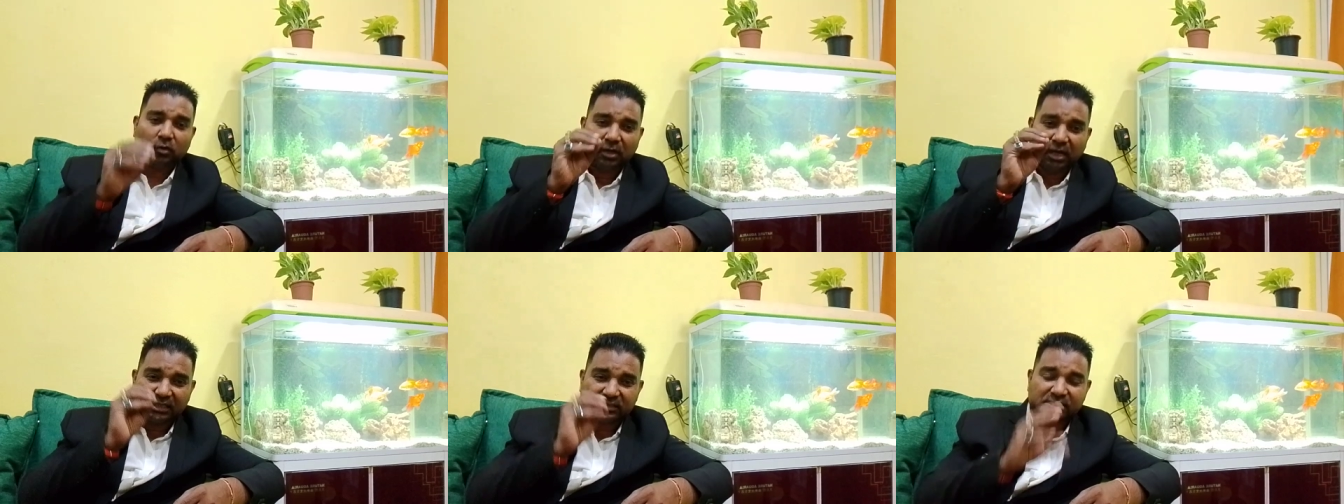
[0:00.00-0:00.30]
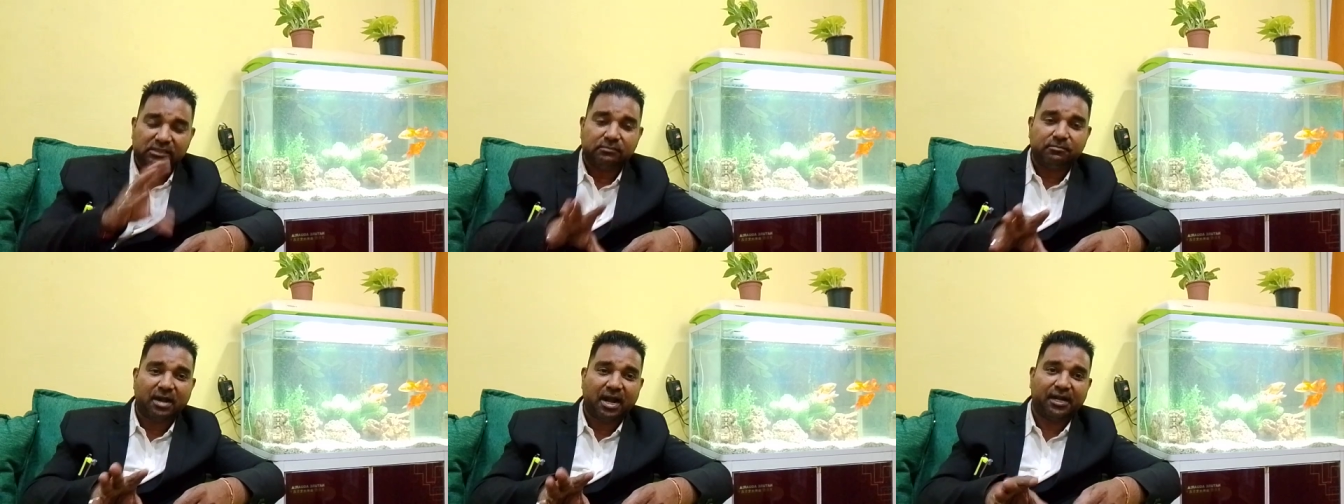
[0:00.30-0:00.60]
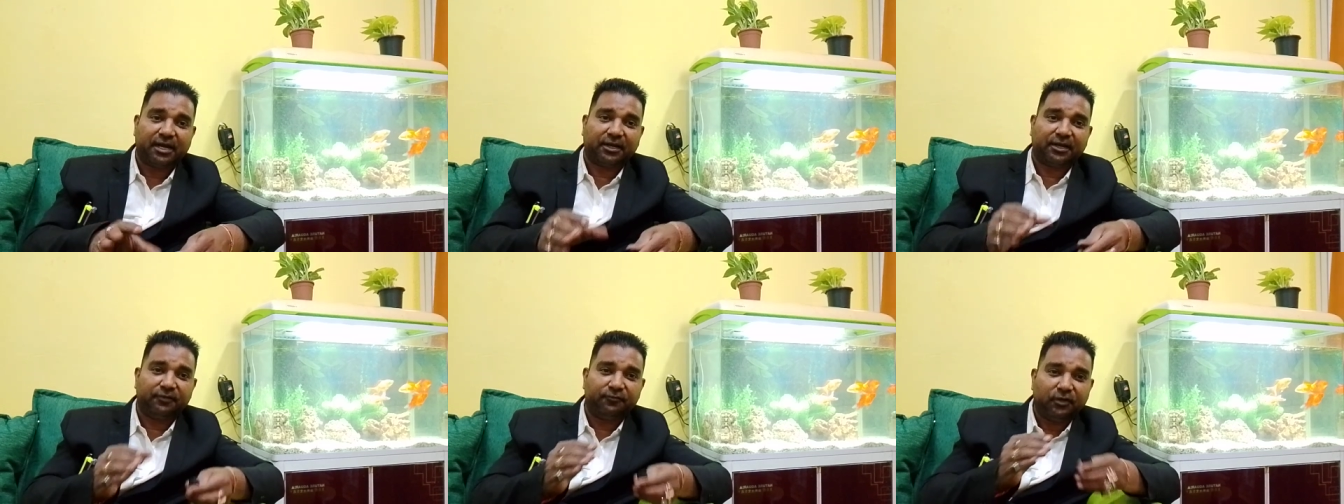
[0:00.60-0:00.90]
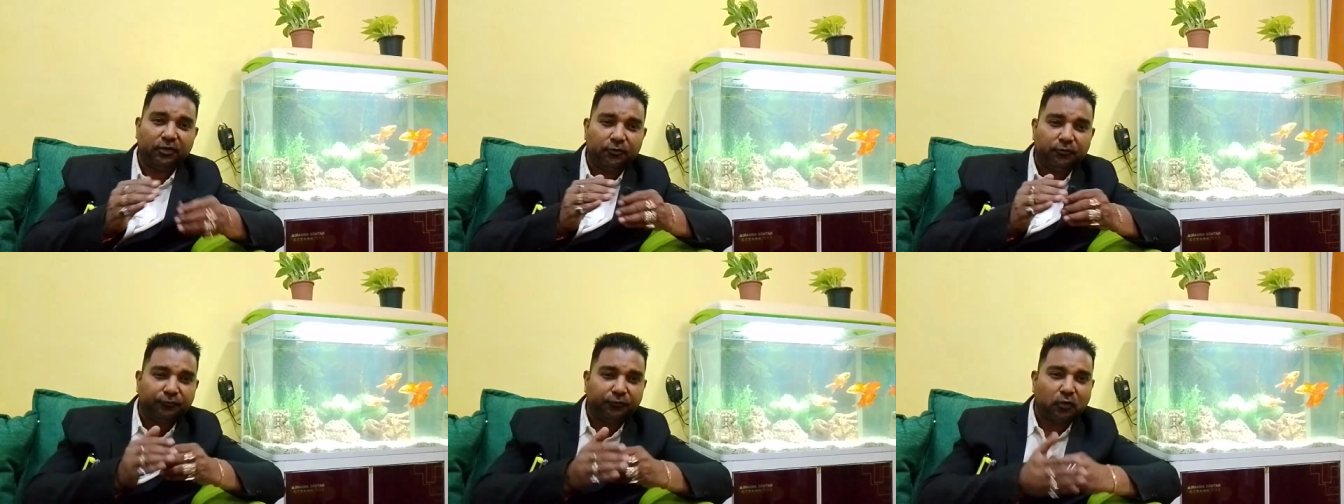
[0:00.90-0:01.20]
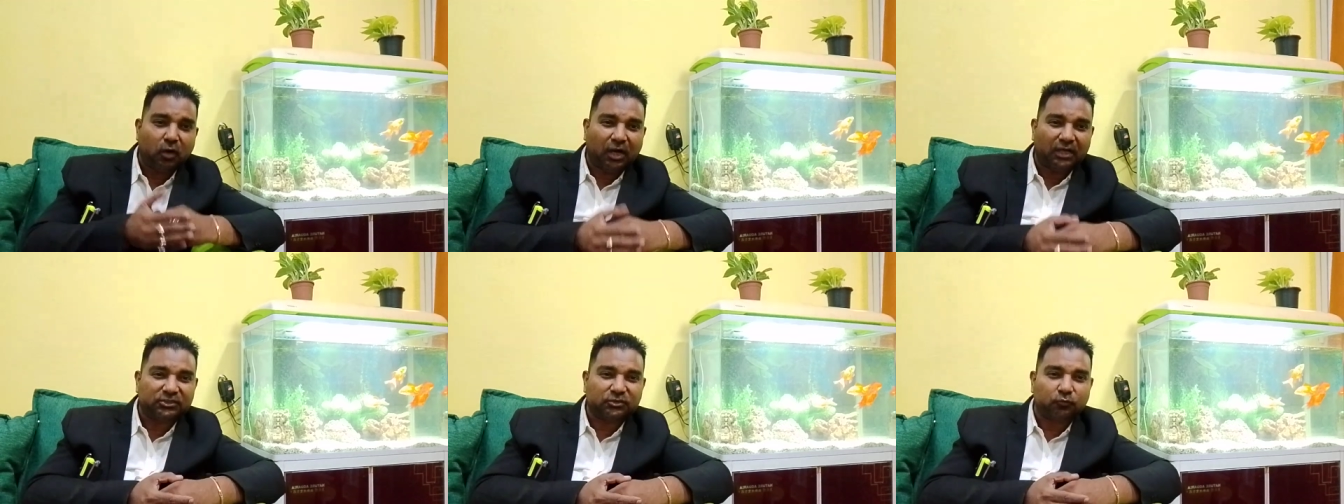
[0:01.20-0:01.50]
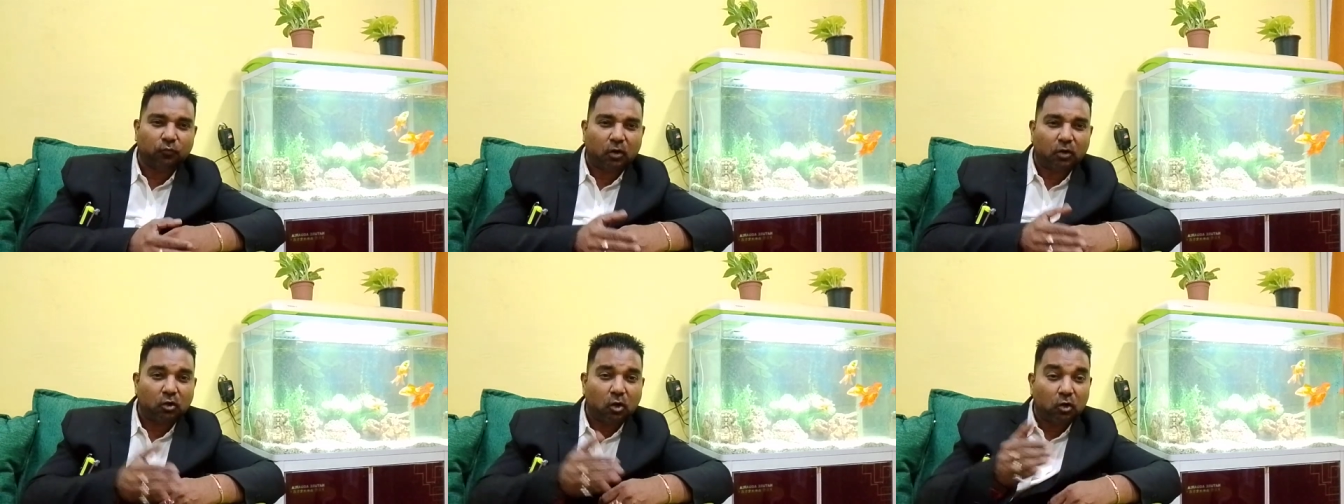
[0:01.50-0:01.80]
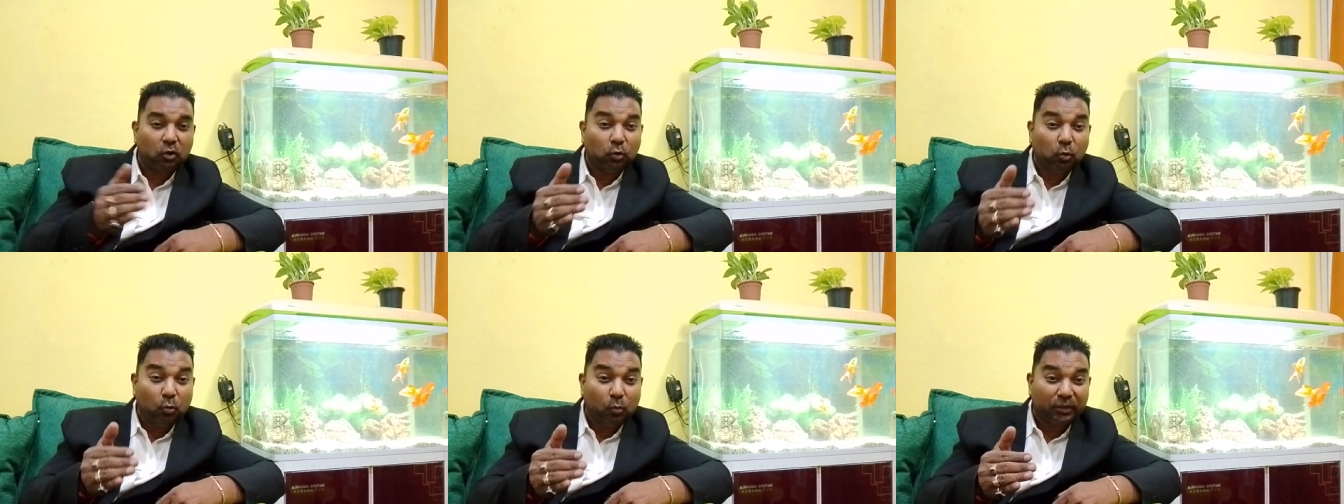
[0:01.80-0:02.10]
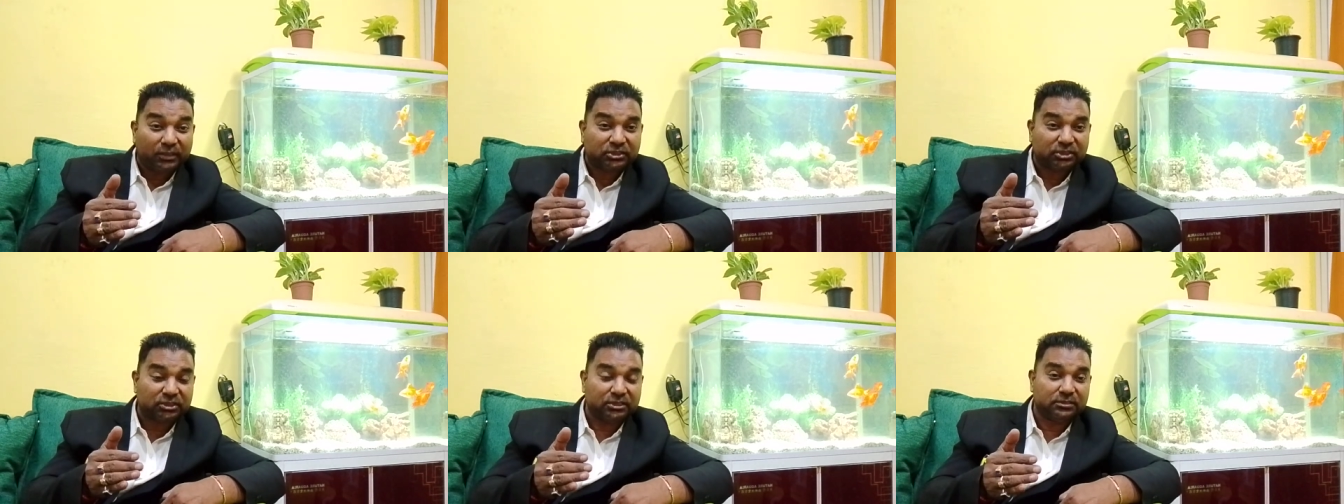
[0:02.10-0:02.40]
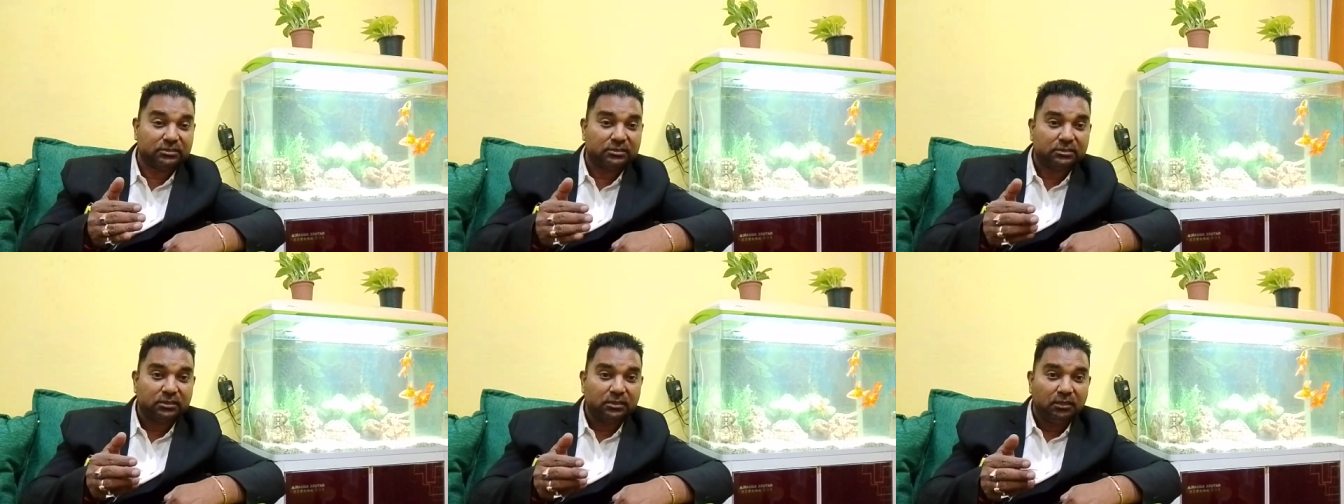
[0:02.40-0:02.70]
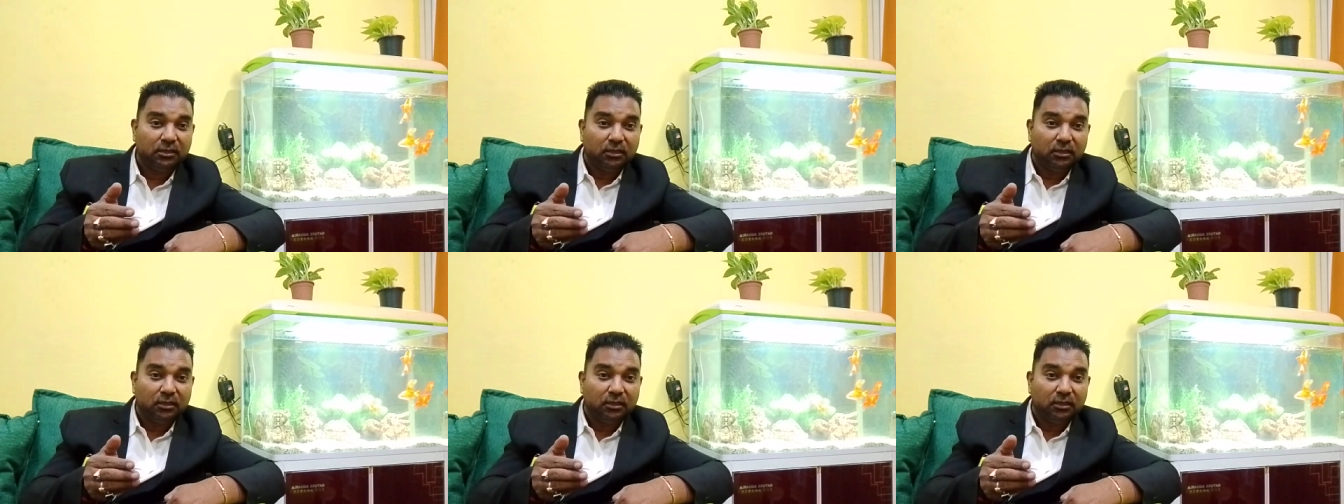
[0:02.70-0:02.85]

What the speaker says: Doesn't matter, even if you ask one or two questions